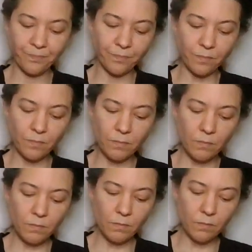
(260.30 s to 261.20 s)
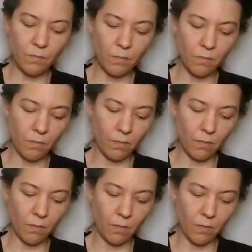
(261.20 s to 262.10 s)

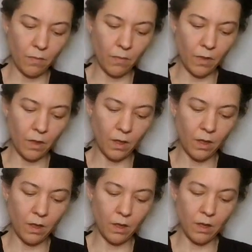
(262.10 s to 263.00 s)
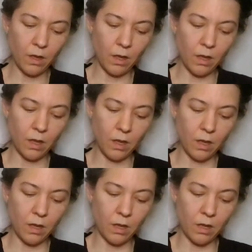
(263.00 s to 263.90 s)

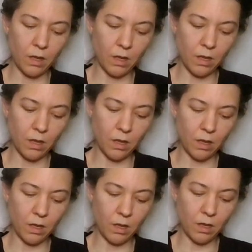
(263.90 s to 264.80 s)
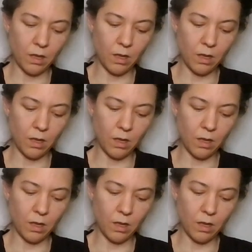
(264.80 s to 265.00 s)
No one is speaking in this clip.